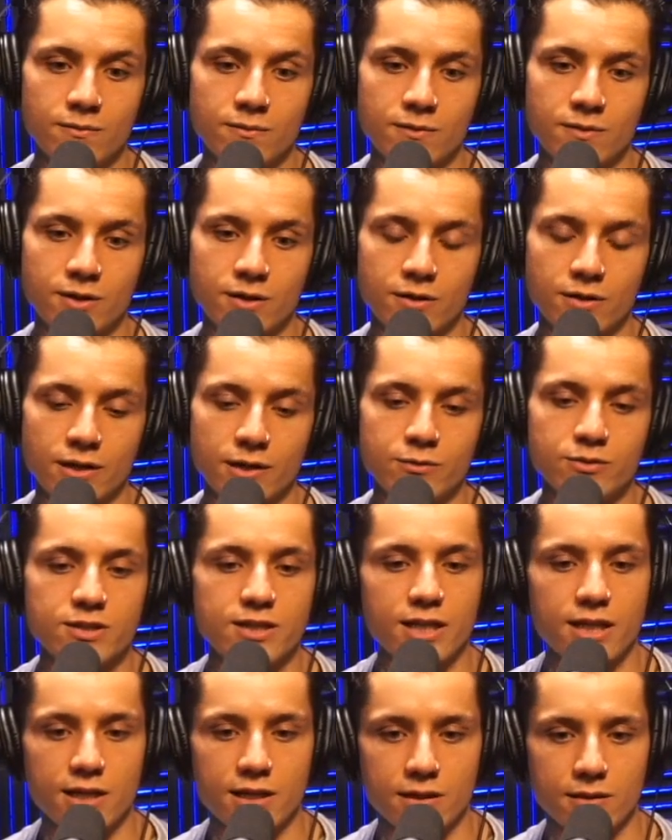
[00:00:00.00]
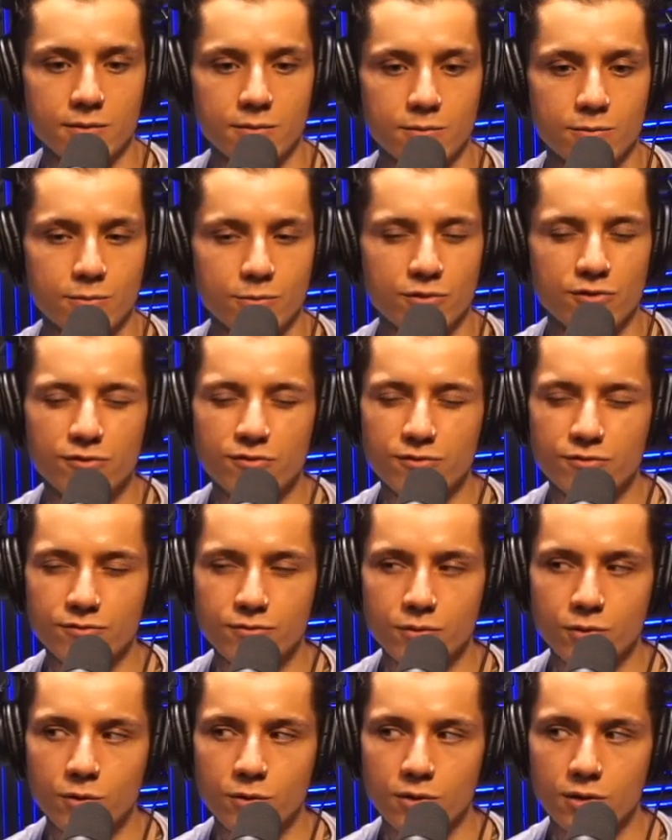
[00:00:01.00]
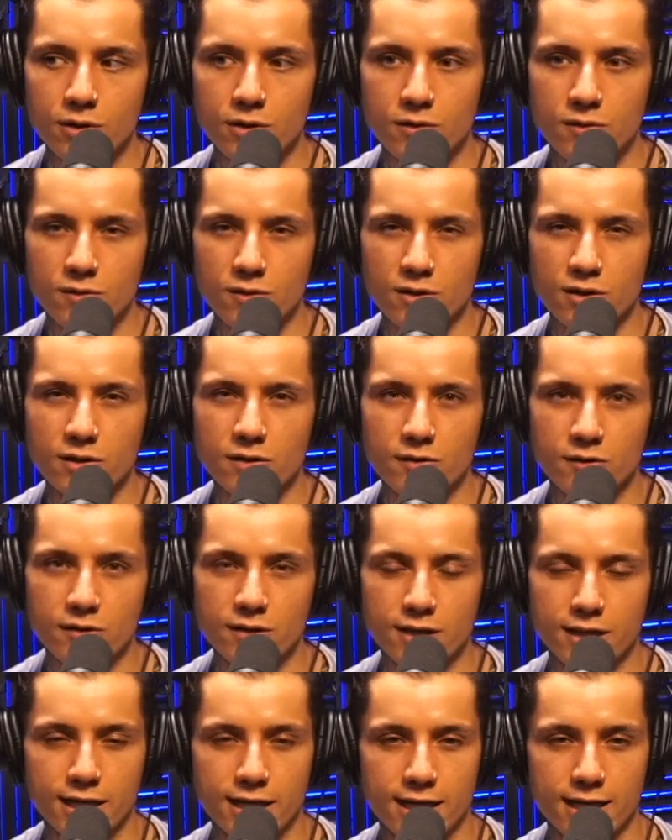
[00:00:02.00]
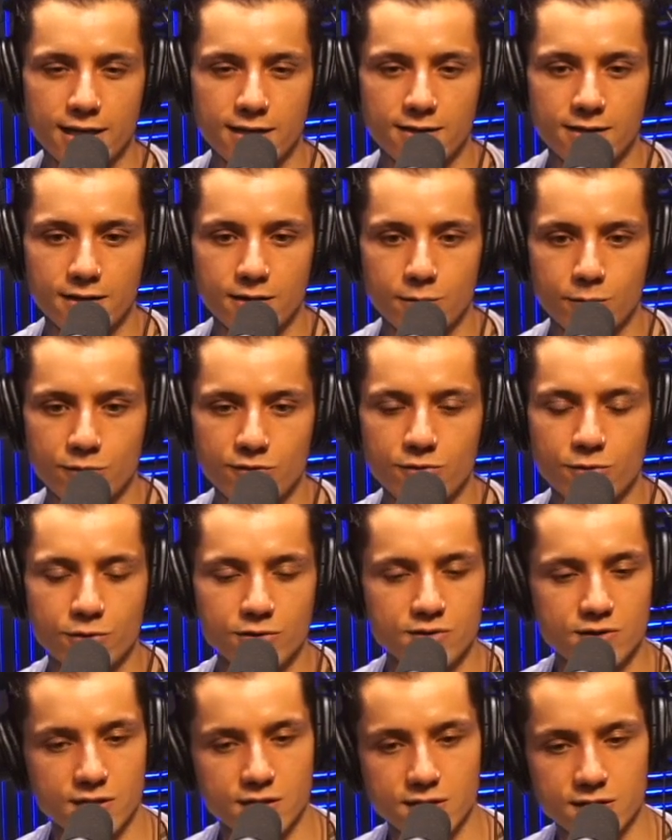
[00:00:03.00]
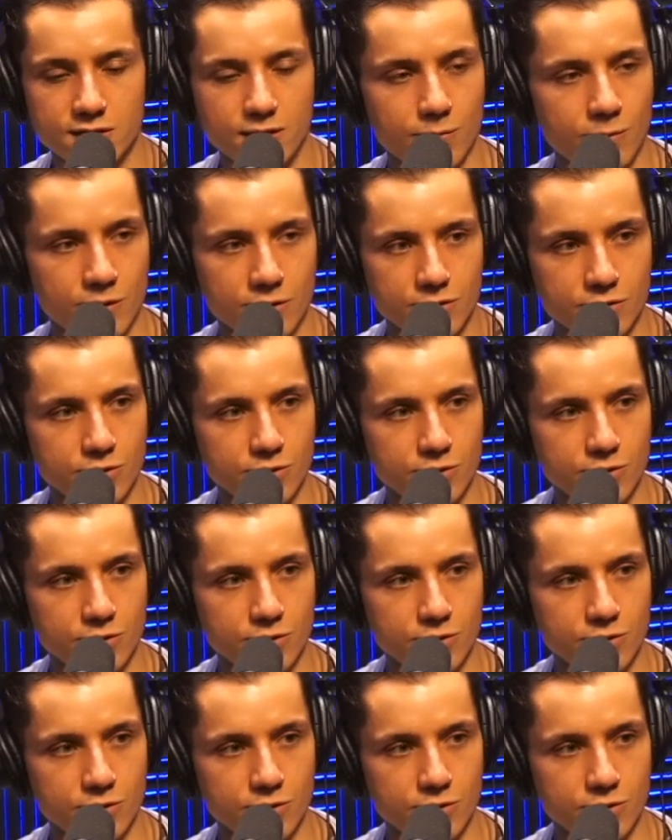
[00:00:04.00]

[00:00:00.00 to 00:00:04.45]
girl I was dating before, or a girl that I had dated before, said the same thing.